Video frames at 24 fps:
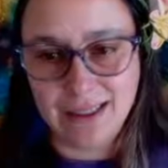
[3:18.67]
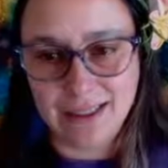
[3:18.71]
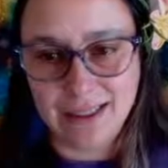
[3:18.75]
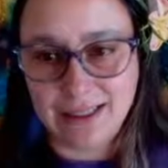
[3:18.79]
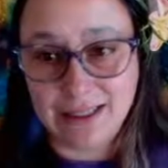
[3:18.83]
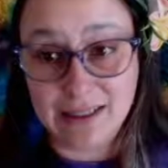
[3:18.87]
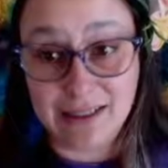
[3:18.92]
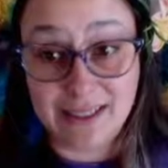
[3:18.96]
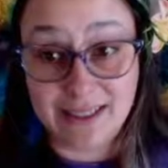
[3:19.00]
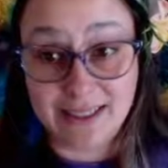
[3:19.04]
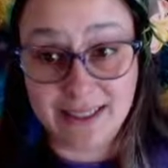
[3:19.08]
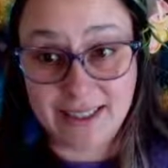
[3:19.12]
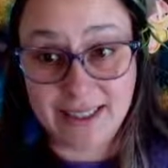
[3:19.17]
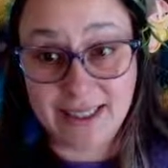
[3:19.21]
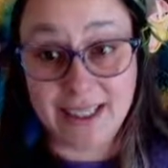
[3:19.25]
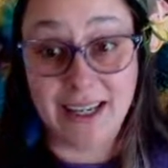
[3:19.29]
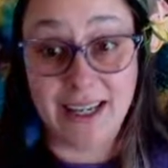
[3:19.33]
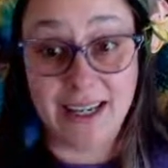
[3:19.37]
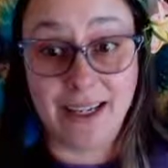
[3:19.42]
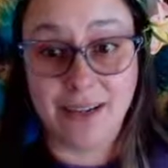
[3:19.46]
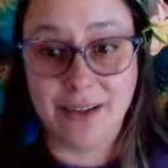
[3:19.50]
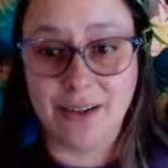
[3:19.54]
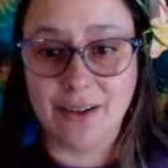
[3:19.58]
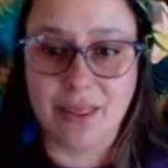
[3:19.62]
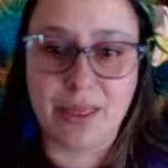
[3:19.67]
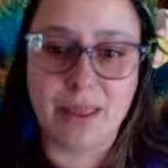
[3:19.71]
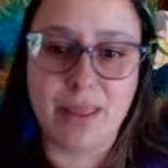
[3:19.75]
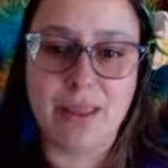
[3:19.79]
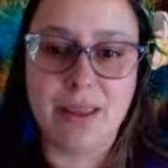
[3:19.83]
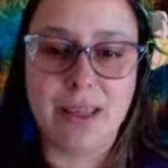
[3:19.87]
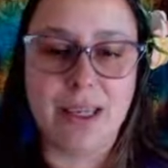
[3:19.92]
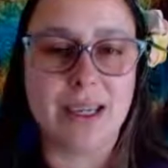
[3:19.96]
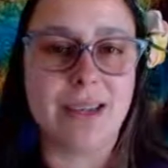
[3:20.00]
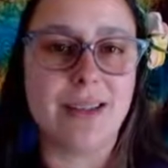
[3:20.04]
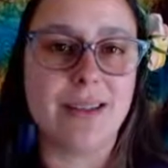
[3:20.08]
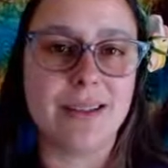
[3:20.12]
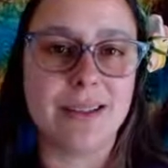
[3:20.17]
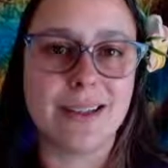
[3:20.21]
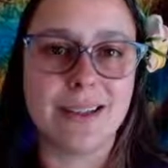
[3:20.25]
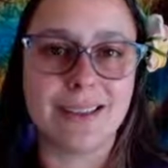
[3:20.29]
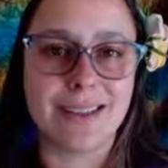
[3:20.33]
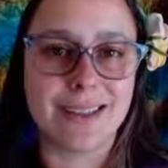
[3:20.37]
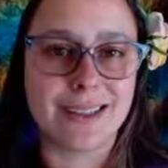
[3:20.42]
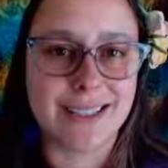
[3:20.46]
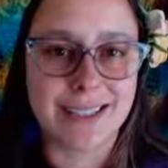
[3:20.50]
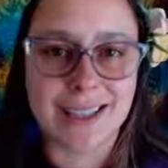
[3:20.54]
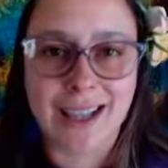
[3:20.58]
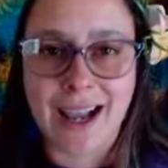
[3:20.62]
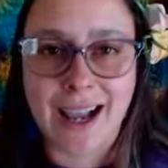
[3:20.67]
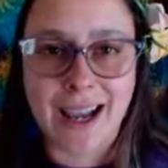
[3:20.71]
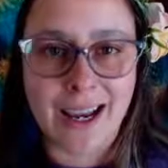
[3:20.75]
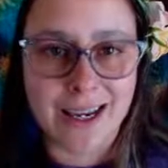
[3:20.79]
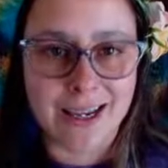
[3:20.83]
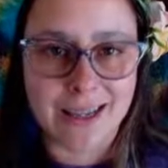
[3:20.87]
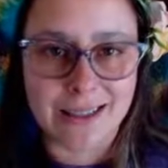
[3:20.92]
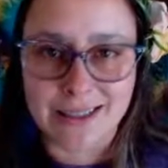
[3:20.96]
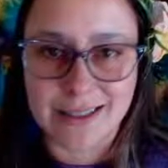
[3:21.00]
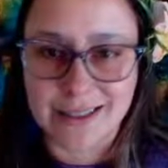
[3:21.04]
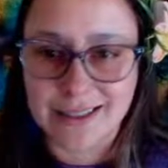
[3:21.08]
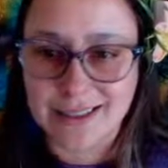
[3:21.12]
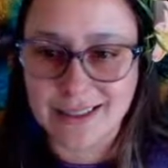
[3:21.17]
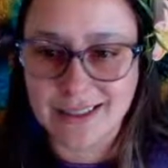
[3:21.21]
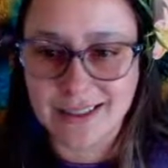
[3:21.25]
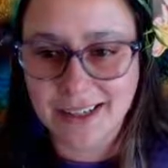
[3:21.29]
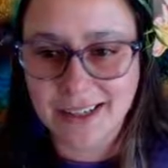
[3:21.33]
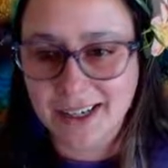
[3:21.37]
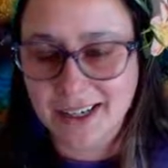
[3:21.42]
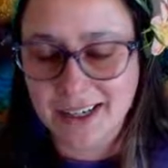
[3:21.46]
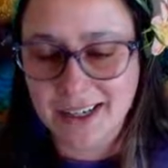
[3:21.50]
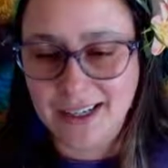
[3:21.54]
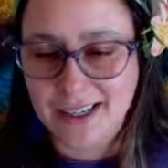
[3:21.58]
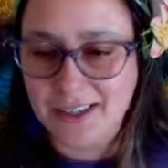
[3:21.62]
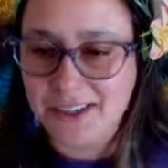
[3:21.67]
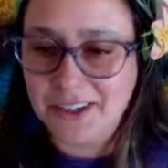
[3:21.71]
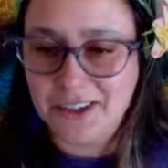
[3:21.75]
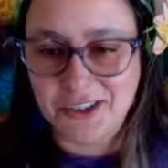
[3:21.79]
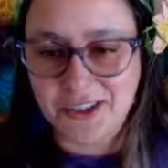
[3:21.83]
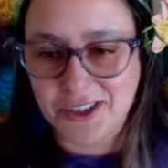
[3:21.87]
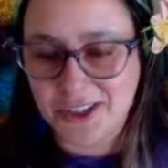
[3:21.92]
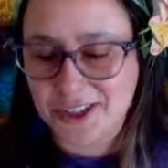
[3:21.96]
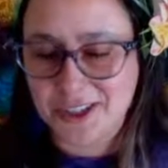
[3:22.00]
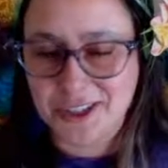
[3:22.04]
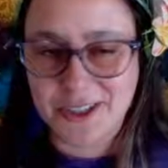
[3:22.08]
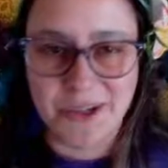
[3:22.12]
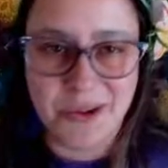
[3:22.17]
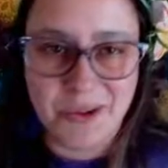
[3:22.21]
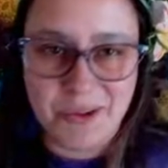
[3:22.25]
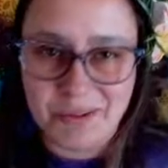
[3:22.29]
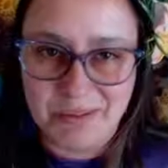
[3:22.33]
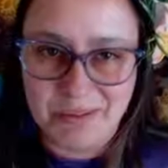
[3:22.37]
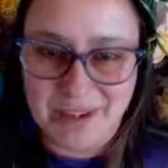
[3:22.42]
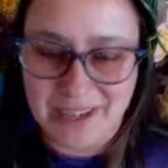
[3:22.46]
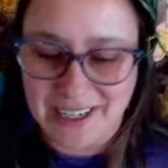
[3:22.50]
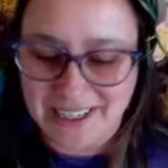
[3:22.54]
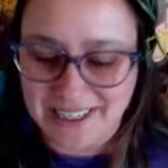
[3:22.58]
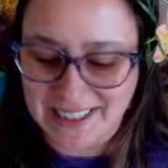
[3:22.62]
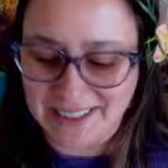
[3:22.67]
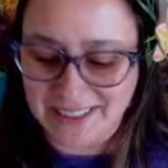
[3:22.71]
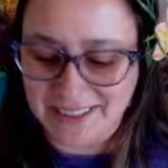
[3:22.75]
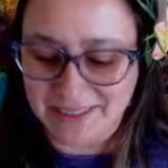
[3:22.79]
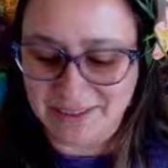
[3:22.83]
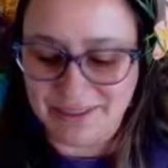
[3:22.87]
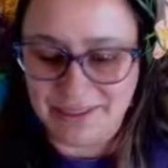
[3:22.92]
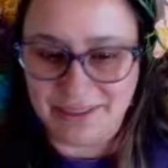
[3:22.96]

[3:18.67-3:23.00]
seeing these and the size is just so impressive.